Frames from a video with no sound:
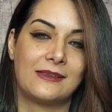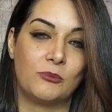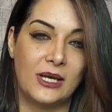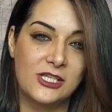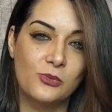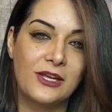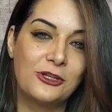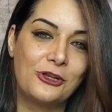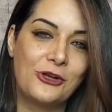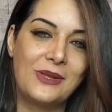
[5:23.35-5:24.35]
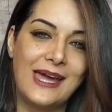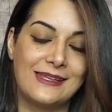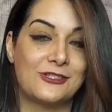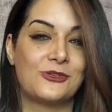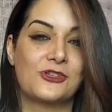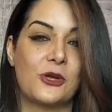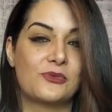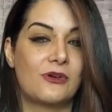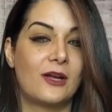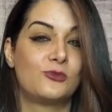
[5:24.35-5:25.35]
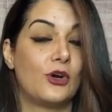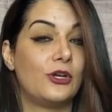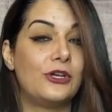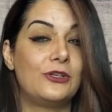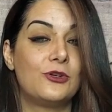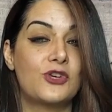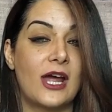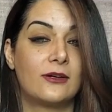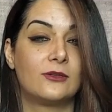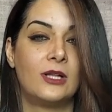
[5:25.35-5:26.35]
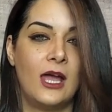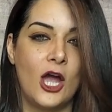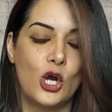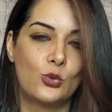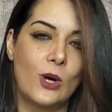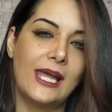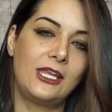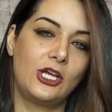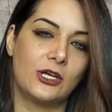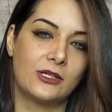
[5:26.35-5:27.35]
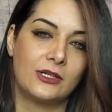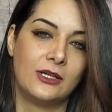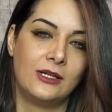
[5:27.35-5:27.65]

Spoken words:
Best way to do that is to subscribe to our YouTube channel right here.